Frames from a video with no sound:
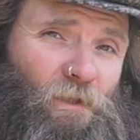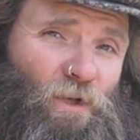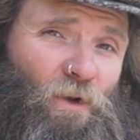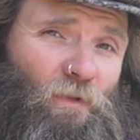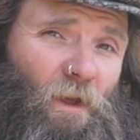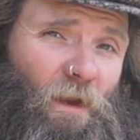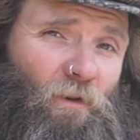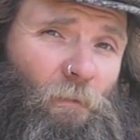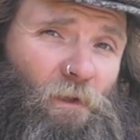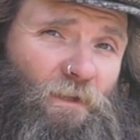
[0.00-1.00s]
tooth
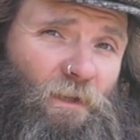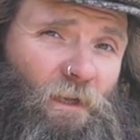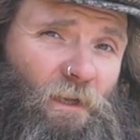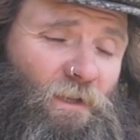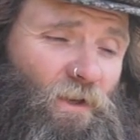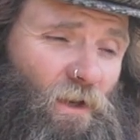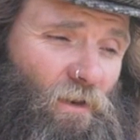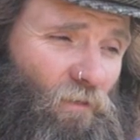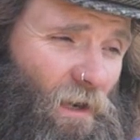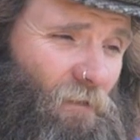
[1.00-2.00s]
increments, so you
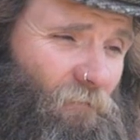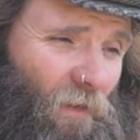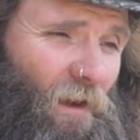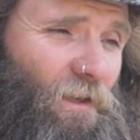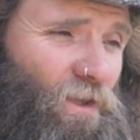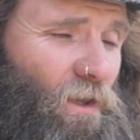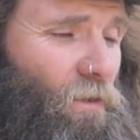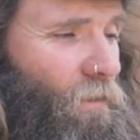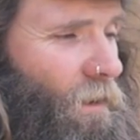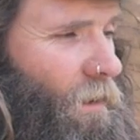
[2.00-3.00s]
can really
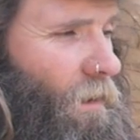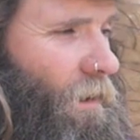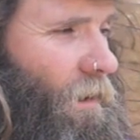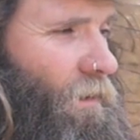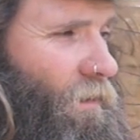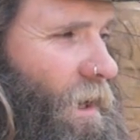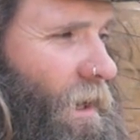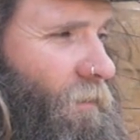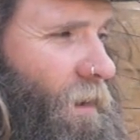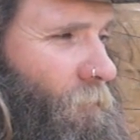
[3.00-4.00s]
fine-tune your
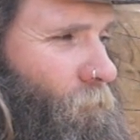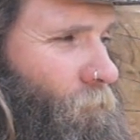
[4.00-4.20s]
gearing.